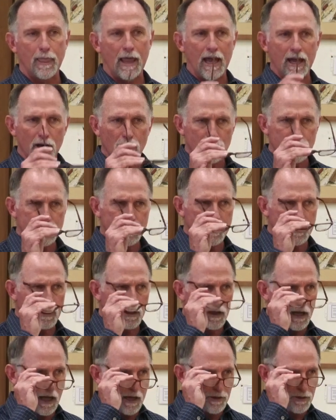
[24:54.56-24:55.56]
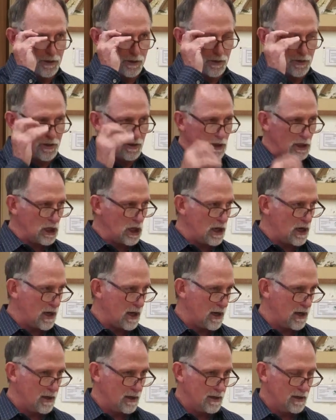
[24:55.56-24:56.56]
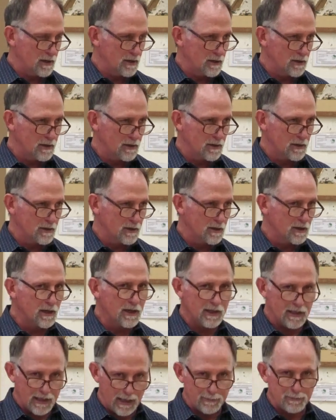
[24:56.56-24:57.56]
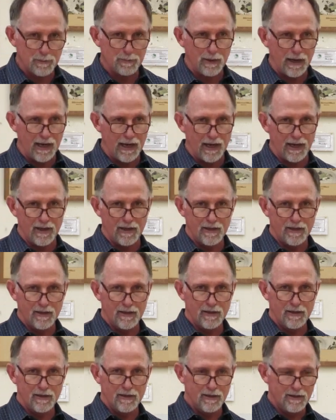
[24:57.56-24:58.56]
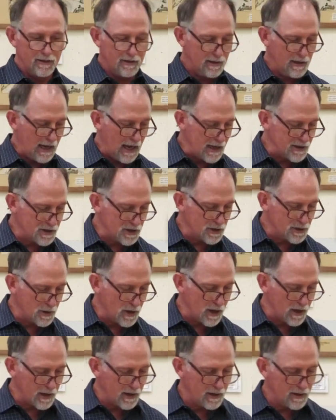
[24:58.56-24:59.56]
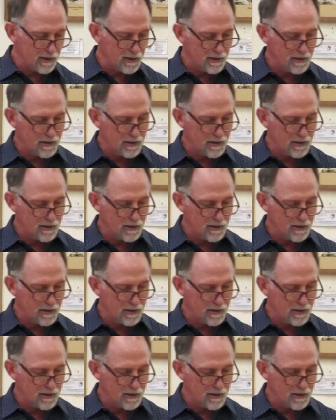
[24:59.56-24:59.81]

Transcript: and are still under the law. condemned by it as a drunk.